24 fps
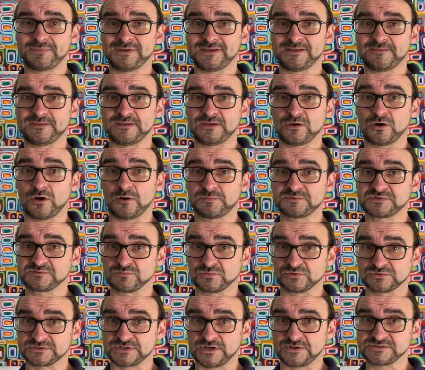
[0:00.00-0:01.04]
be the
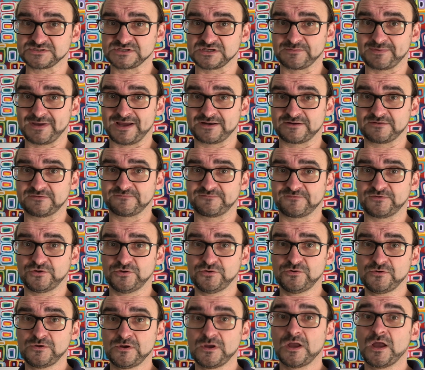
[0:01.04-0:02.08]
optimal dosing pattern for you.